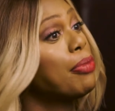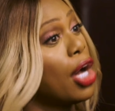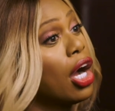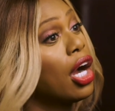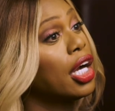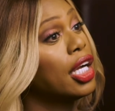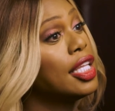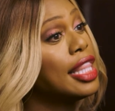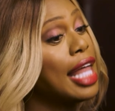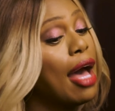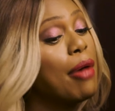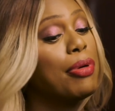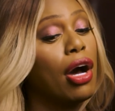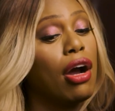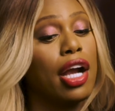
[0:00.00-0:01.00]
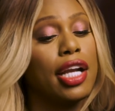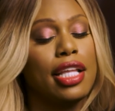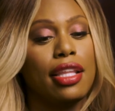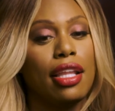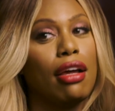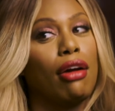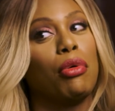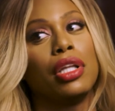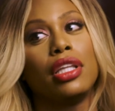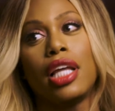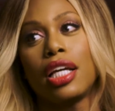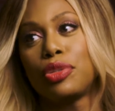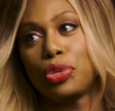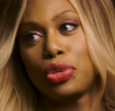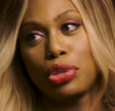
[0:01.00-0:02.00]
part, that part. And then oh
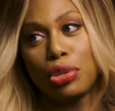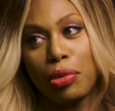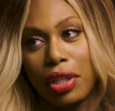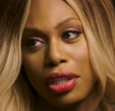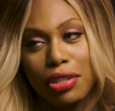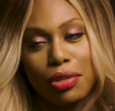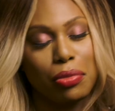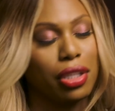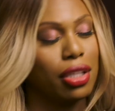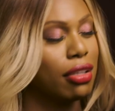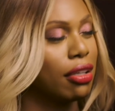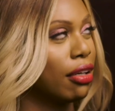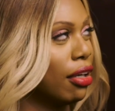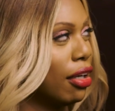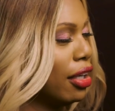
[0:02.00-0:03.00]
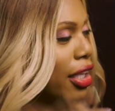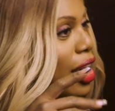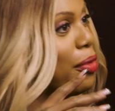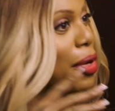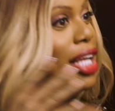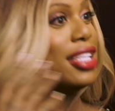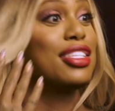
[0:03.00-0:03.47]
Elektra story this week, girl. Anyway,